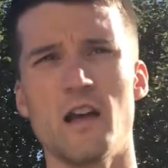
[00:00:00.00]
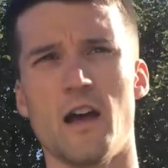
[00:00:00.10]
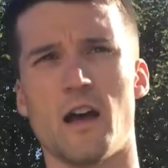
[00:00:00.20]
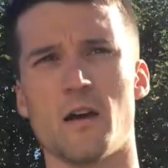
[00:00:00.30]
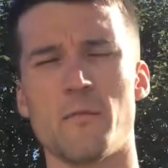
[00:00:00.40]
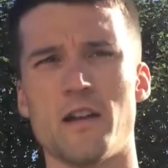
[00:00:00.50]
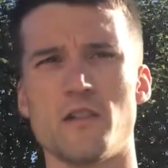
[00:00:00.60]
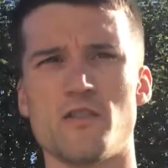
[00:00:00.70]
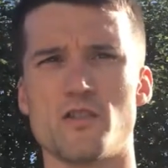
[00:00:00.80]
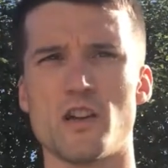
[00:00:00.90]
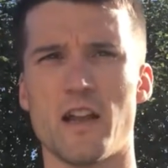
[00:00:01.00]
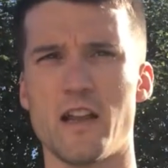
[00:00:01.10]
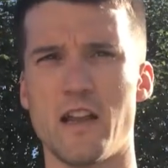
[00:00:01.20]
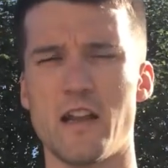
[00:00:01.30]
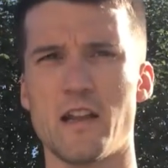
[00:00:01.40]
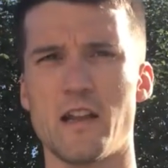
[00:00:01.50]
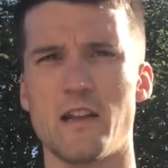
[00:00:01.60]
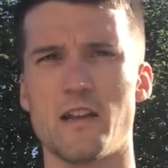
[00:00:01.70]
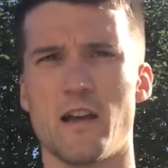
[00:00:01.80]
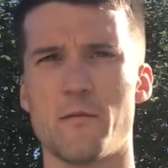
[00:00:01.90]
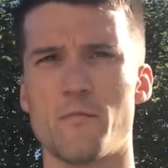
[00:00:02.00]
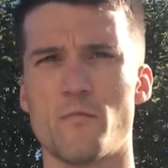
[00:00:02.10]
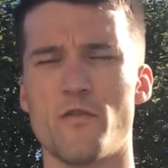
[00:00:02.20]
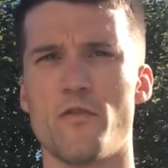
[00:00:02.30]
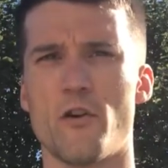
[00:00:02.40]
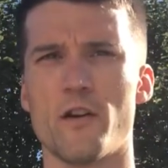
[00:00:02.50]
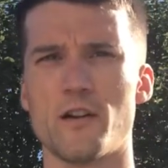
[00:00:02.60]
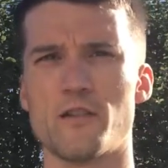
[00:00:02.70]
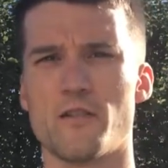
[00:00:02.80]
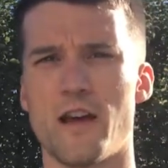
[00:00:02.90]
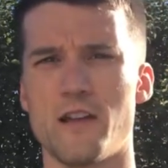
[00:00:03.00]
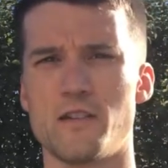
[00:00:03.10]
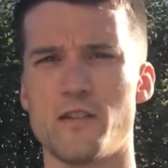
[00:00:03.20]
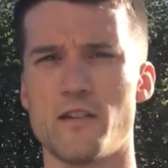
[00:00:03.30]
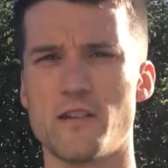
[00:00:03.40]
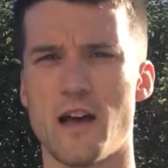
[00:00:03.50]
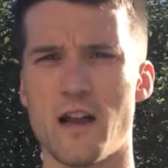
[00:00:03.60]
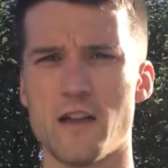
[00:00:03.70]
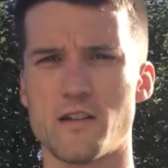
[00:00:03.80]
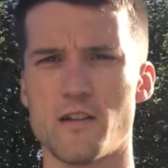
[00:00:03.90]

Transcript: and you're just checking in and referring to the data